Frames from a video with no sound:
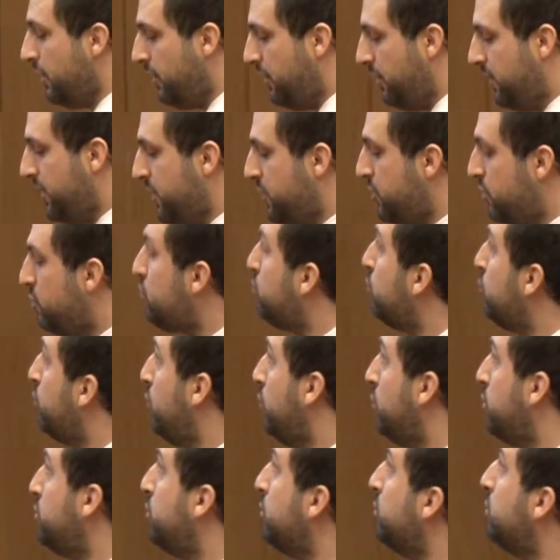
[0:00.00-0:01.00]
these two
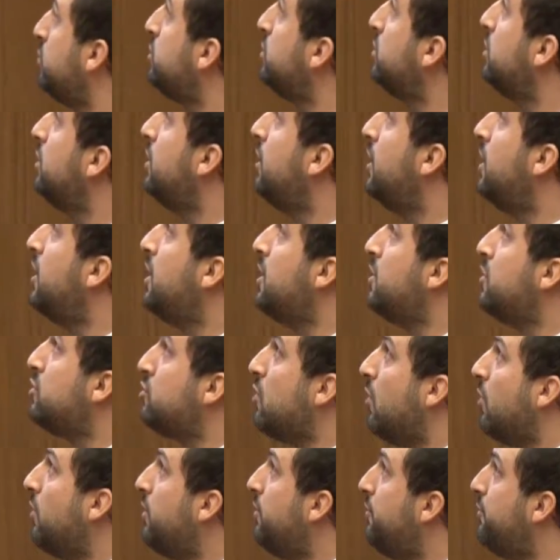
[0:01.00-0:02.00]
notions.
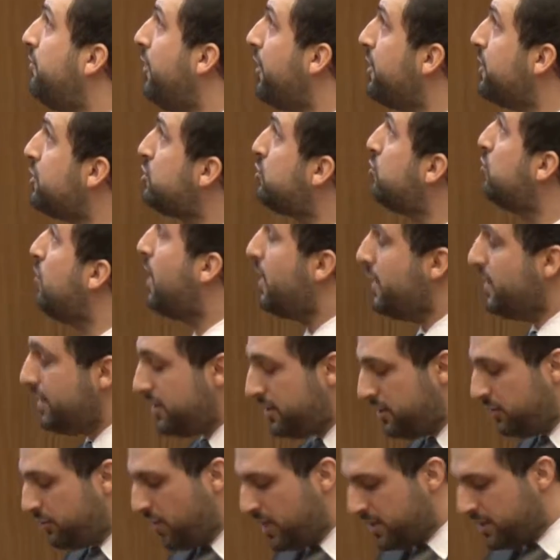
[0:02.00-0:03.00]
So the first one is